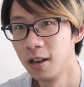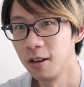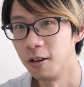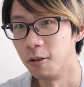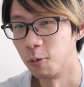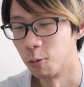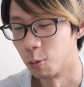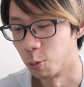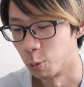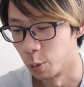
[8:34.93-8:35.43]

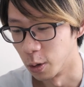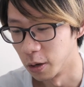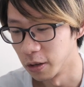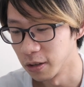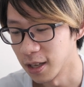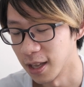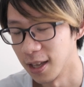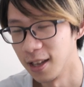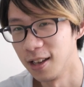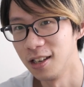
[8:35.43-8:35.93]
you're
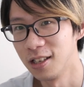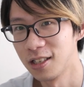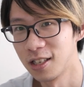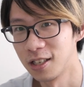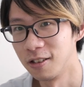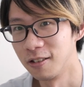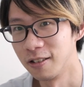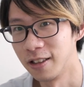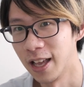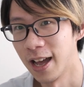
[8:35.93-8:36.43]
really
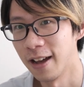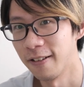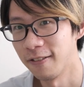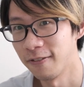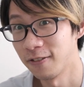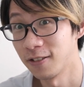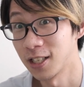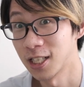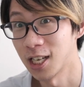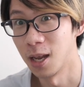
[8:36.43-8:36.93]
into that
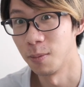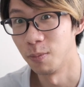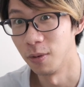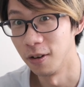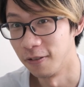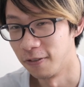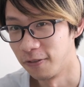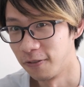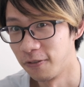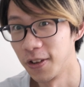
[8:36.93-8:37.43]
type
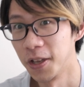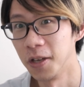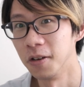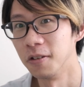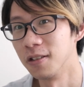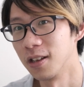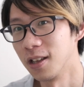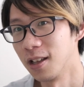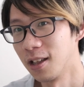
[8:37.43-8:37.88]
of field.